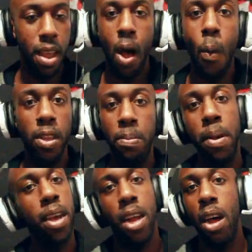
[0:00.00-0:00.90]
Always
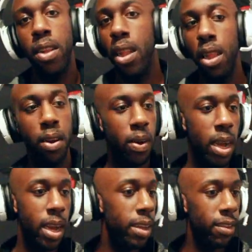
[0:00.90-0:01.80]
picking on the little
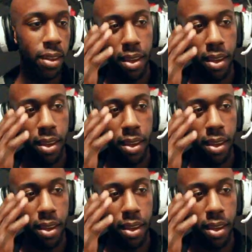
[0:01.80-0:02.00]
guys.